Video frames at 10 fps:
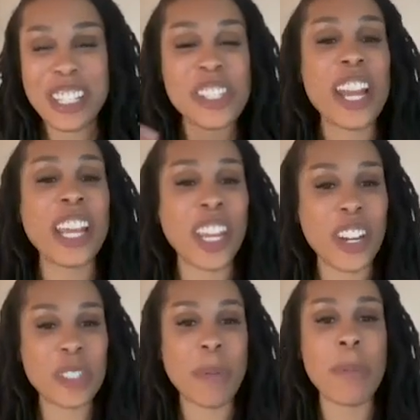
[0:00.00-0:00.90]
she's not
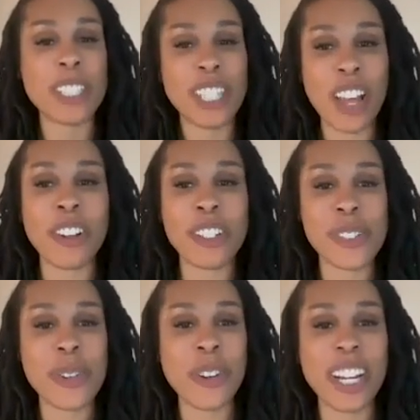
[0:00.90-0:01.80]
here to be able to tell her
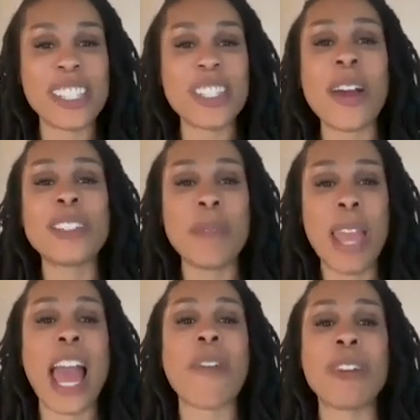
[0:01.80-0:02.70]
story. So
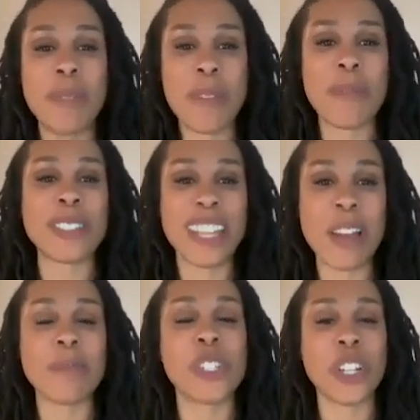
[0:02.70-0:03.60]
I want to be able to
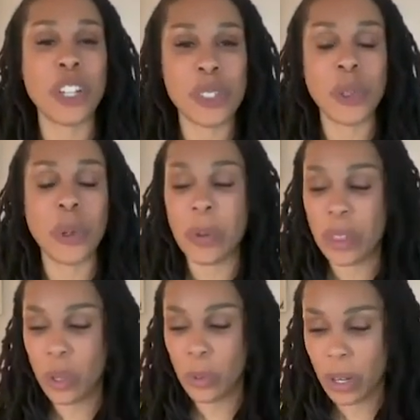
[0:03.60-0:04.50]
help share her story
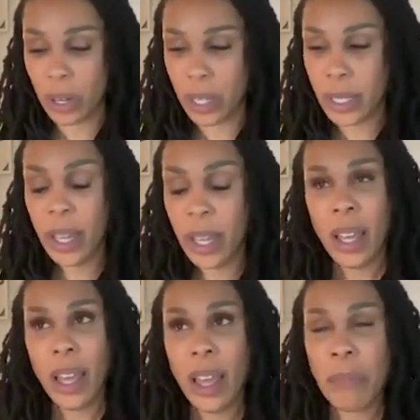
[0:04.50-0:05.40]
with the world.
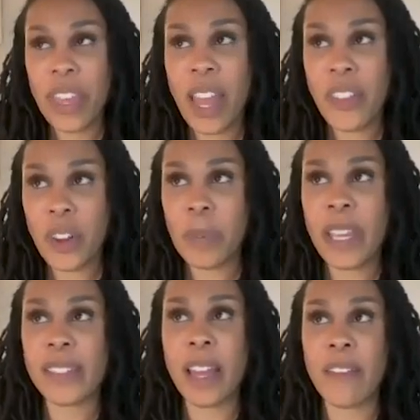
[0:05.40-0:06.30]
But the other
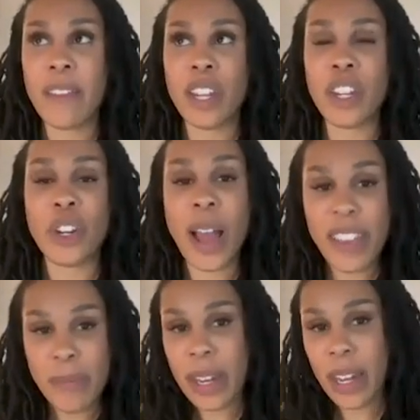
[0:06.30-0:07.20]
piece of it,
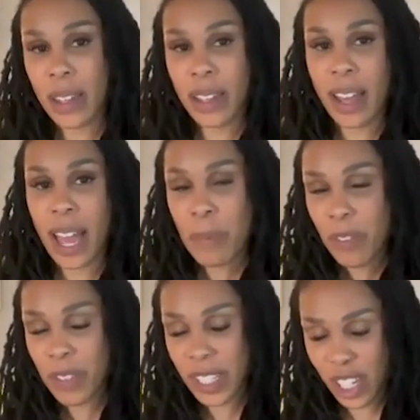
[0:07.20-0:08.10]
I'm
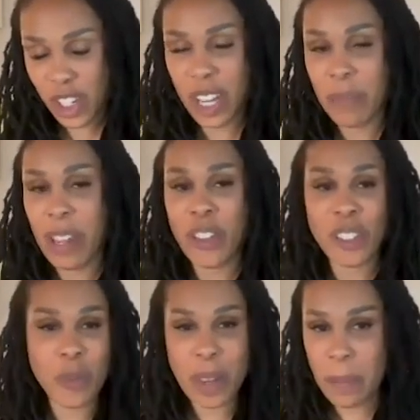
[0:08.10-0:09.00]
a physician, but I've
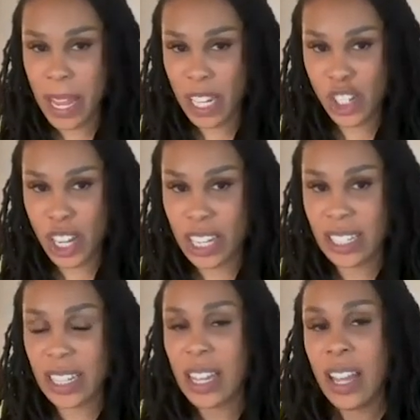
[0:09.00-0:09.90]
also been a
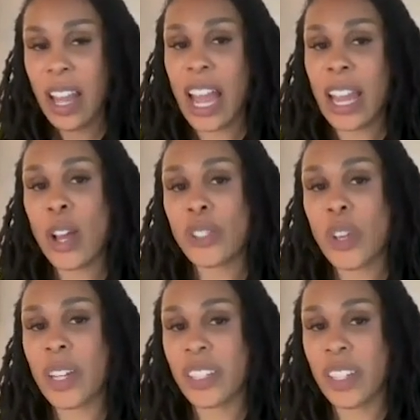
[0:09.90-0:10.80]
patient. I
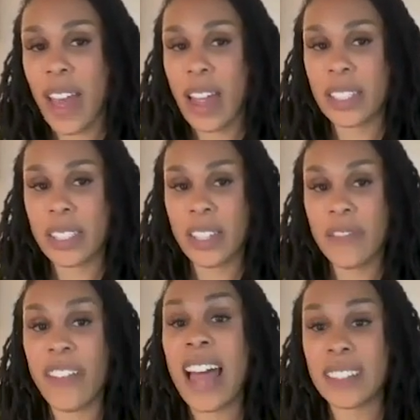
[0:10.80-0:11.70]
also wanted to
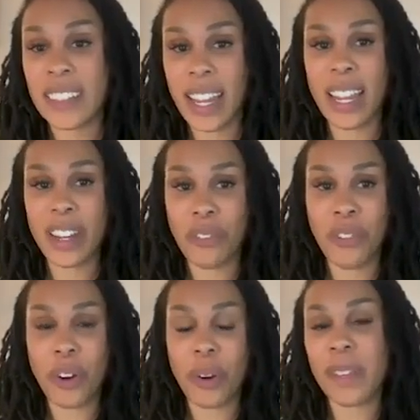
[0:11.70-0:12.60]
validate and
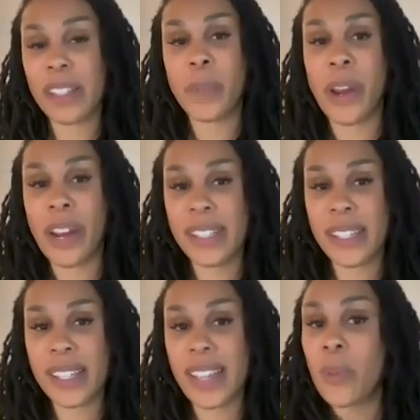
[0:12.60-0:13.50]
affirm the
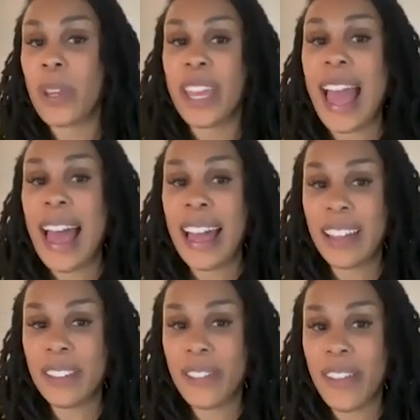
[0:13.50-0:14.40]
experiences that we
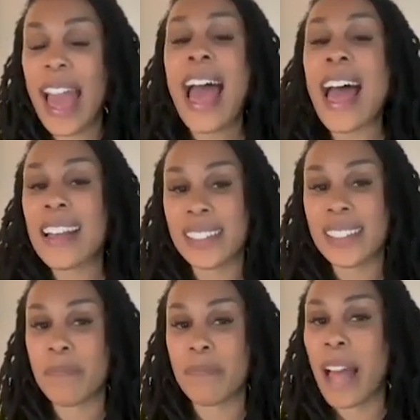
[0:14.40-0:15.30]
have
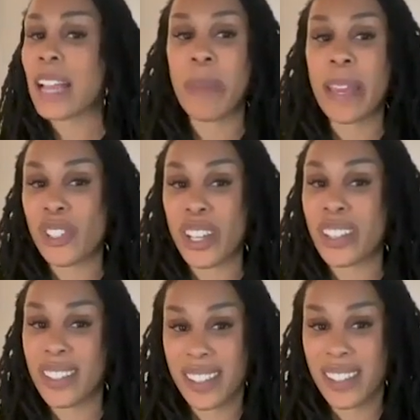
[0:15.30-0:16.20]
as Black
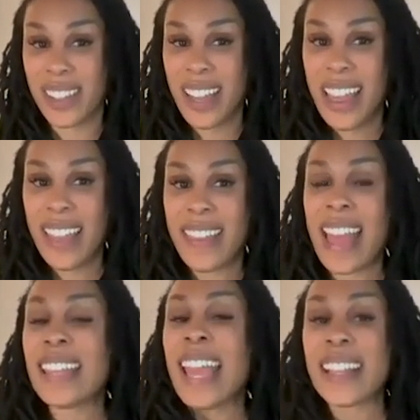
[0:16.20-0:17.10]
patients.
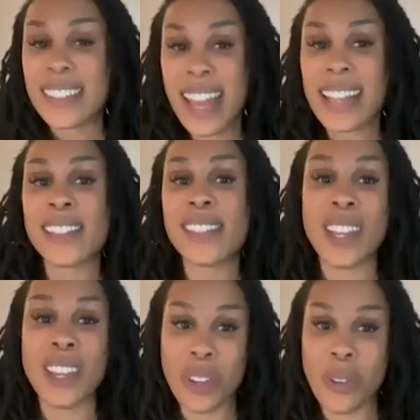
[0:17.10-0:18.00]
That yes, I
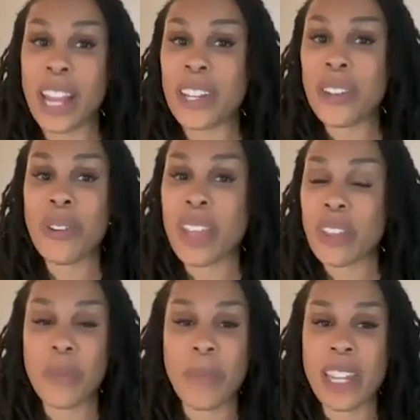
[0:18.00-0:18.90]
see you. I know
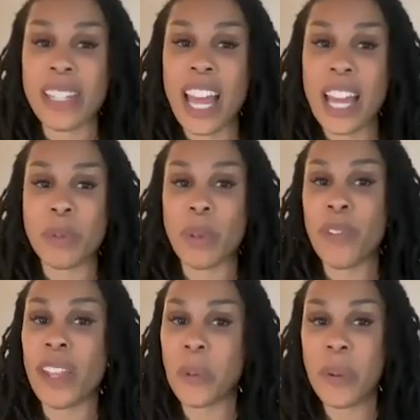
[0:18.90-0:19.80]
that there are many times we
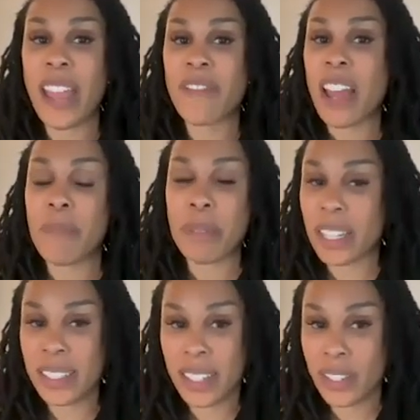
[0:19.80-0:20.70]
feel like we have not been
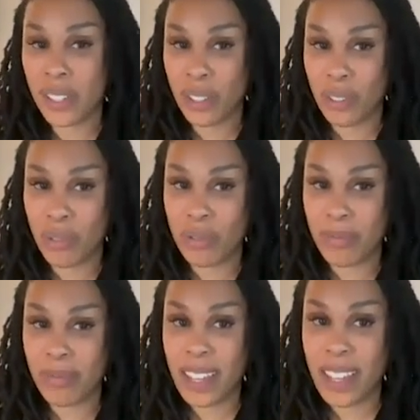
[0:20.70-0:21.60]
listened to,